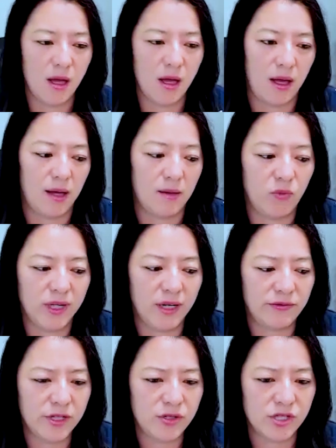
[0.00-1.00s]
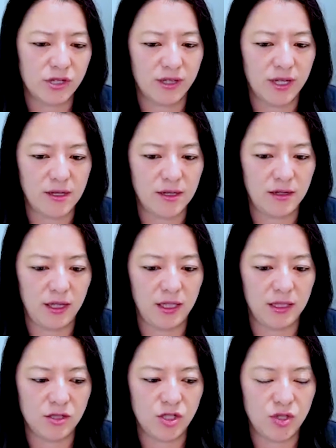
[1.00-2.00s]
Um, whenever you start getting
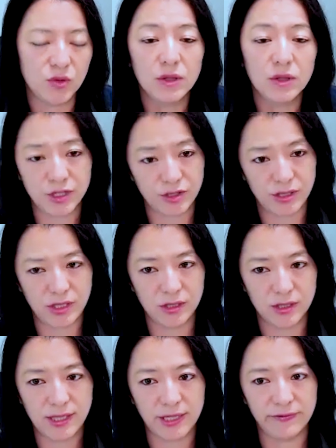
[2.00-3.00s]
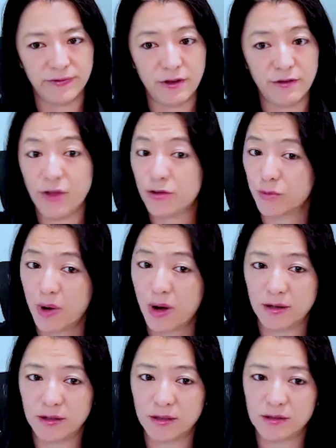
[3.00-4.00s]
into larger deals that involve other
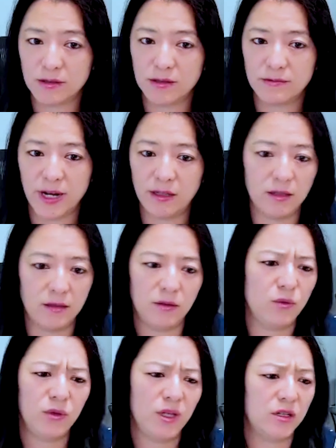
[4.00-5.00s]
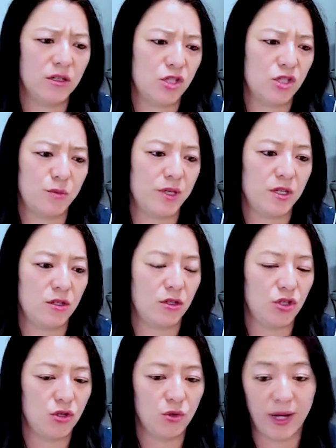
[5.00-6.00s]
partners, right? It, it, it could just be
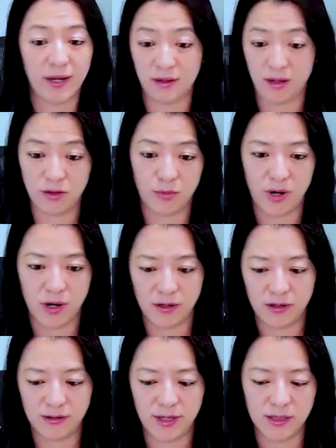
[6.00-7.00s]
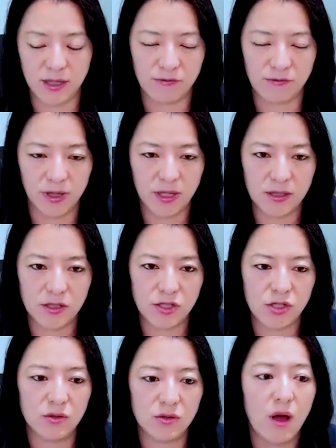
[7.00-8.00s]
you and another partner that's unrelated to
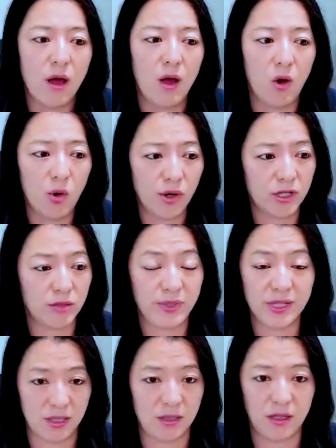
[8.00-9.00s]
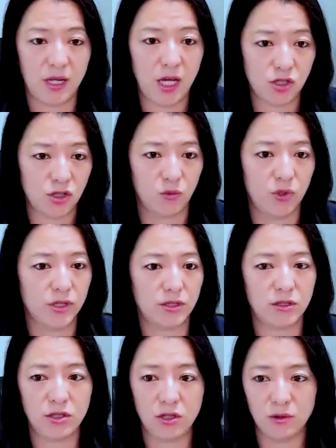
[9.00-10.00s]
you, or it could be a syndication where
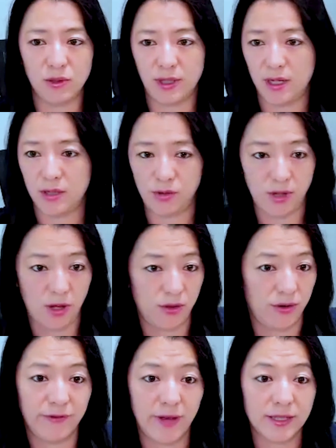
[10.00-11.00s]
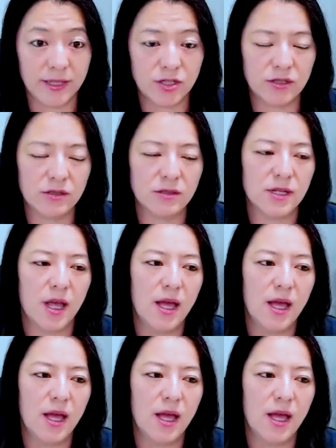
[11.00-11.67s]
it's you and 100 other investors.